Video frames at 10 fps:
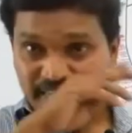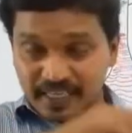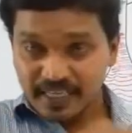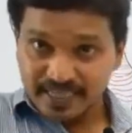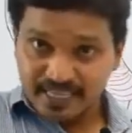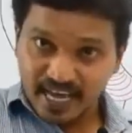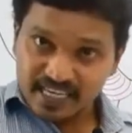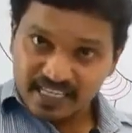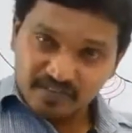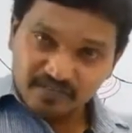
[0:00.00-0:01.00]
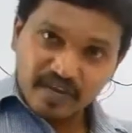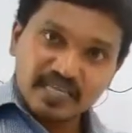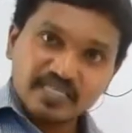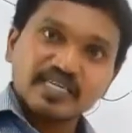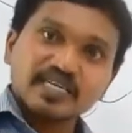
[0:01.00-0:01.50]
They are
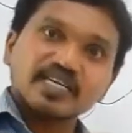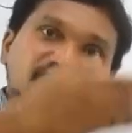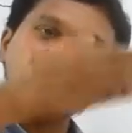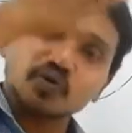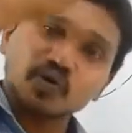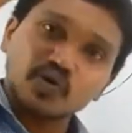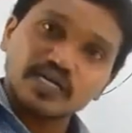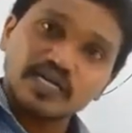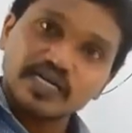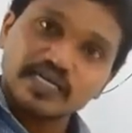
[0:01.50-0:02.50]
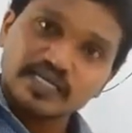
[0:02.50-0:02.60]
invaginated total